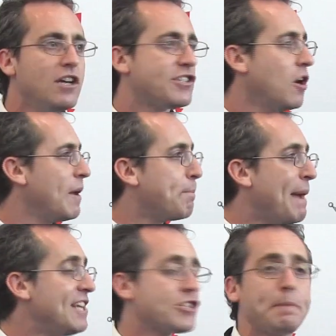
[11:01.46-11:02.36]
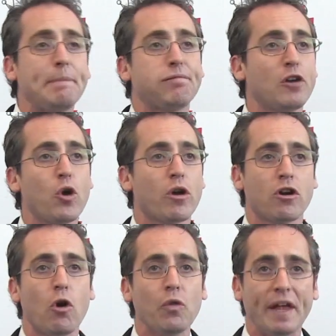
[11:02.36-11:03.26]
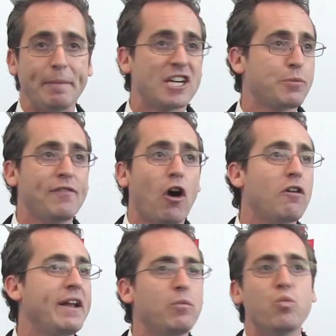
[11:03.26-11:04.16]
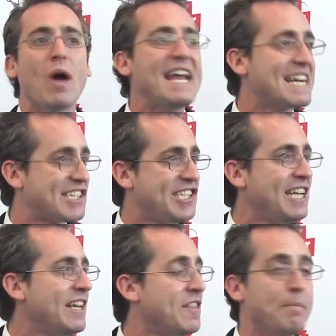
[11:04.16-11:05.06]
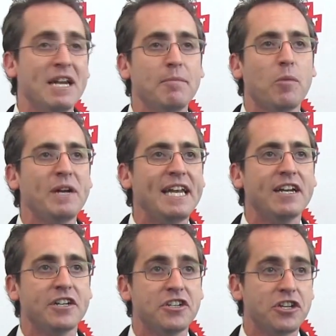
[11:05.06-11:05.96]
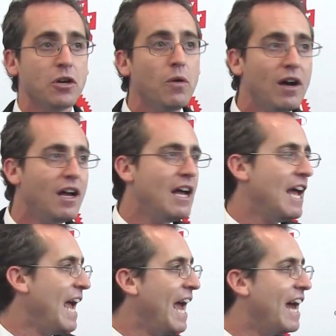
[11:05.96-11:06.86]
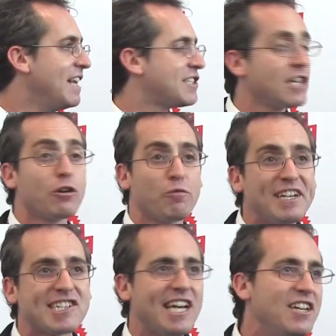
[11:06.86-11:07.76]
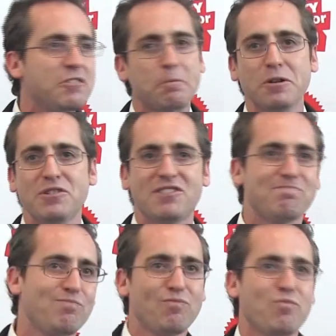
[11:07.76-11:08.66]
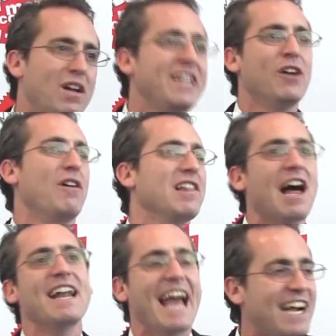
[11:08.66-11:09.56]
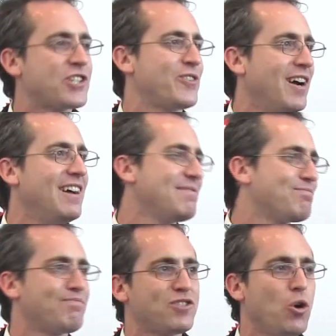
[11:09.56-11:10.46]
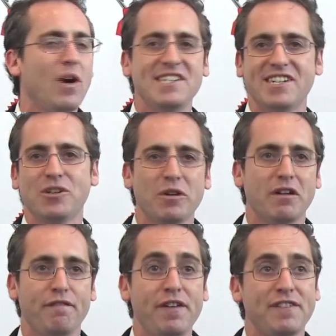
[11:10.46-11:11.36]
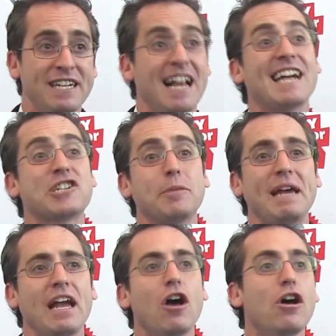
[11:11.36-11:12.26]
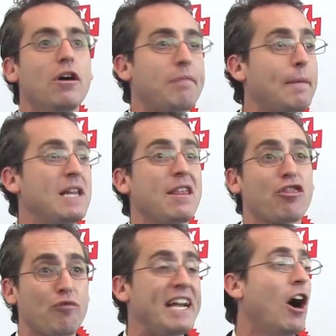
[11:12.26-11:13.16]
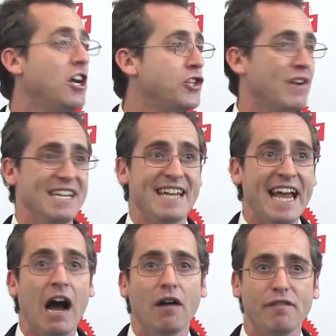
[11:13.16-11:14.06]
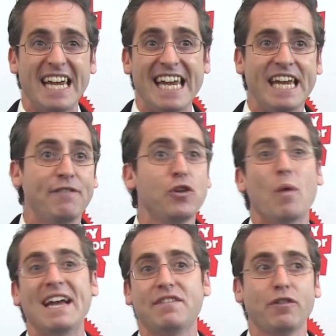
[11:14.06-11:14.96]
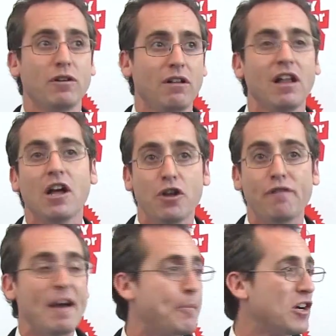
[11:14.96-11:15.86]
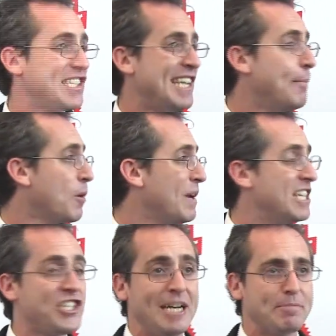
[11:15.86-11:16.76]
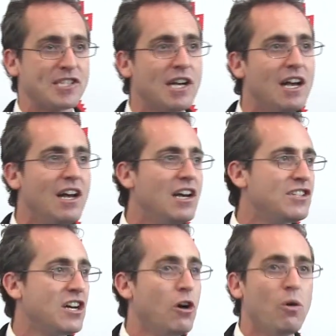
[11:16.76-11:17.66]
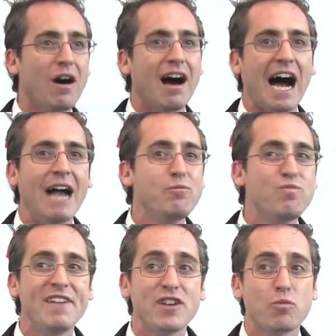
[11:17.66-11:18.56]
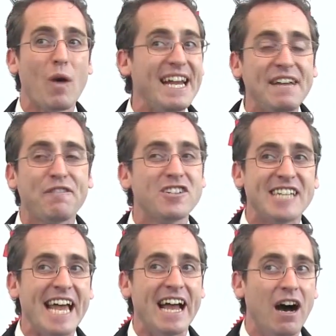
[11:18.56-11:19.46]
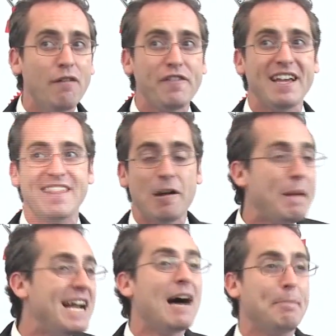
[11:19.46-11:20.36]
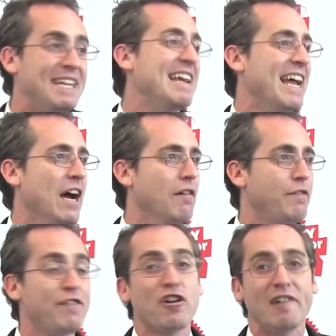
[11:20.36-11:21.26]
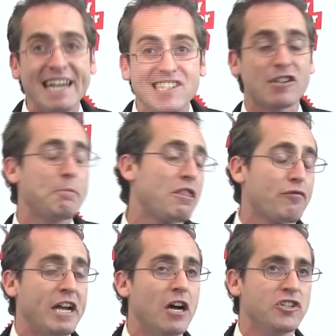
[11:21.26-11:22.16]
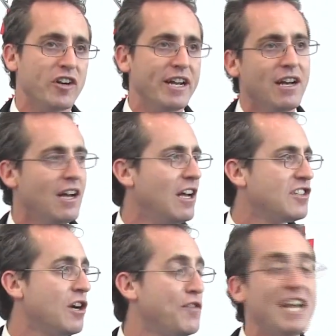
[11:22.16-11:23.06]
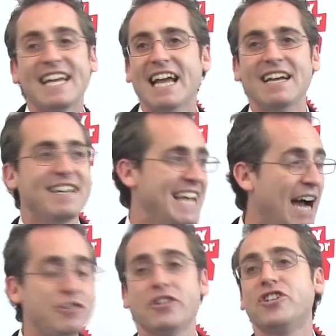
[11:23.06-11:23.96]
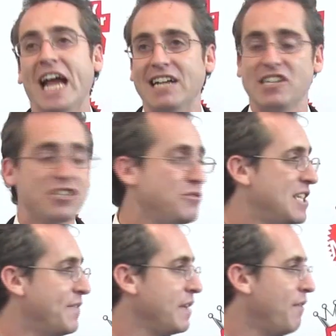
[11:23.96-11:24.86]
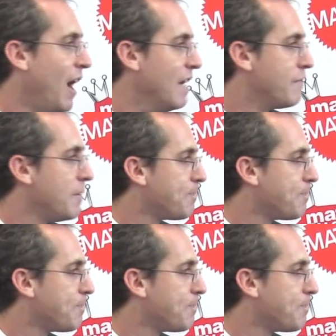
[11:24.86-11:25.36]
So it may just be pre-order only because we've already way exceeded the minimum we needed to do. And it's a little risky to produce, a lot of extra toys at $250. It'll actually be probably $300 day of if you wait till November, December when it ships. So if you're waiting for day of, there may not be day of. If there is, it'll be $300. So if you didn't get it, now's your chance at $275.